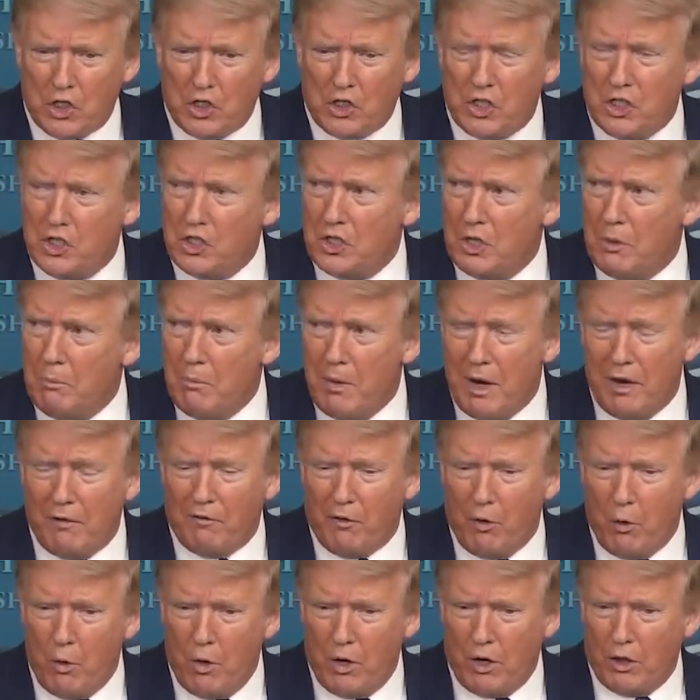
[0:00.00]
This isn't meant
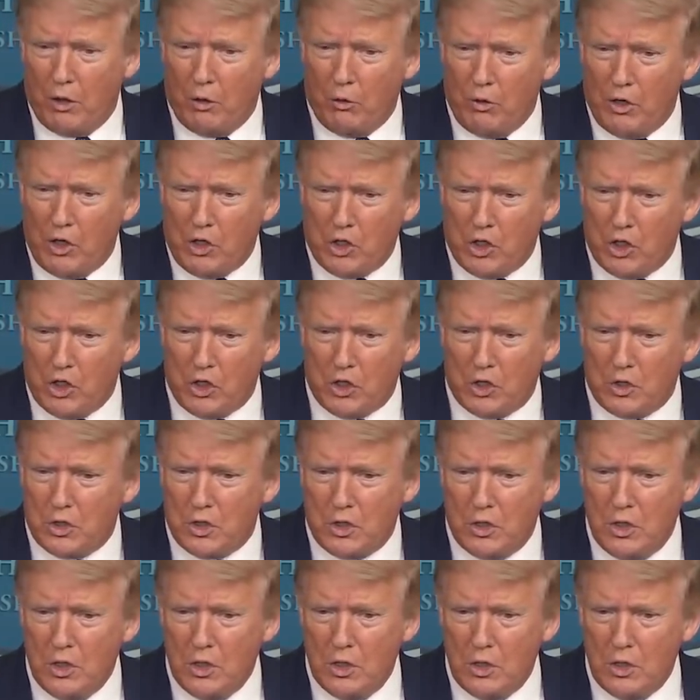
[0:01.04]
for one of the richest